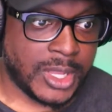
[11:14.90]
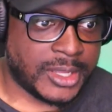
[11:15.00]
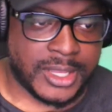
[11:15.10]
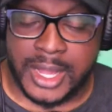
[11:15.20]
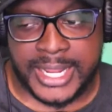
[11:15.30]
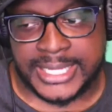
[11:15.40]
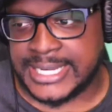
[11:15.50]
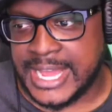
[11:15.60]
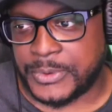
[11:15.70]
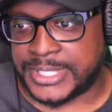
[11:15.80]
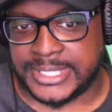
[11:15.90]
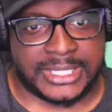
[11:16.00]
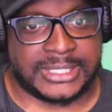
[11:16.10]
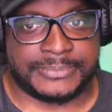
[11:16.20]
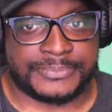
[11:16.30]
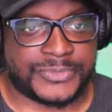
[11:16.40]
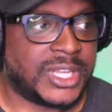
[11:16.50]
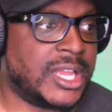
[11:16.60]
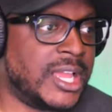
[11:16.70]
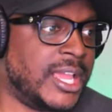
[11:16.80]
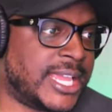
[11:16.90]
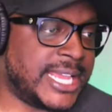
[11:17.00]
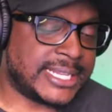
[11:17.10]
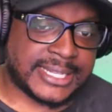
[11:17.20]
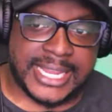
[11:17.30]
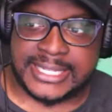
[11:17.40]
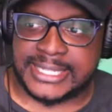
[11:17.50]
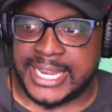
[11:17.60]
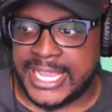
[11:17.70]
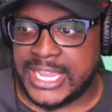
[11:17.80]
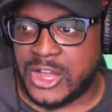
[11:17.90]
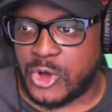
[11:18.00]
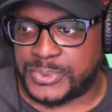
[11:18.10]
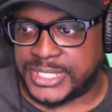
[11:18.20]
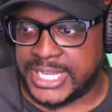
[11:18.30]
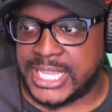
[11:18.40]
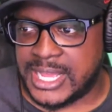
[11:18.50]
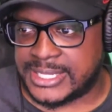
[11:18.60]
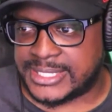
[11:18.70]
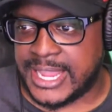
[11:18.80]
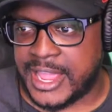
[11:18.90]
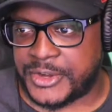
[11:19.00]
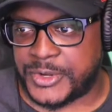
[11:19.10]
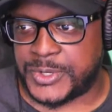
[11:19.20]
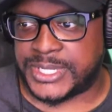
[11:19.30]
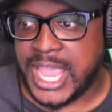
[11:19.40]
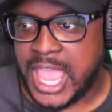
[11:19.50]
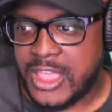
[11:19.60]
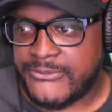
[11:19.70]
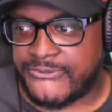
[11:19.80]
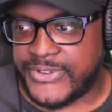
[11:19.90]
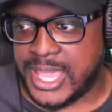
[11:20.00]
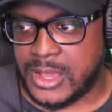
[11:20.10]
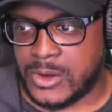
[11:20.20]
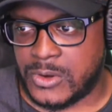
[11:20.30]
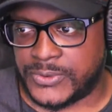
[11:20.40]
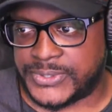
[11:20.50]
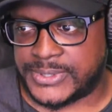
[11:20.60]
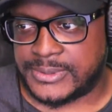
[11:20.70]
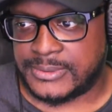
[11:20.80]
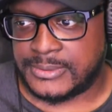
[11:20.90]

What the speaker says: Y'all, that's not what's up. He says that he hopes Deion Sanders fails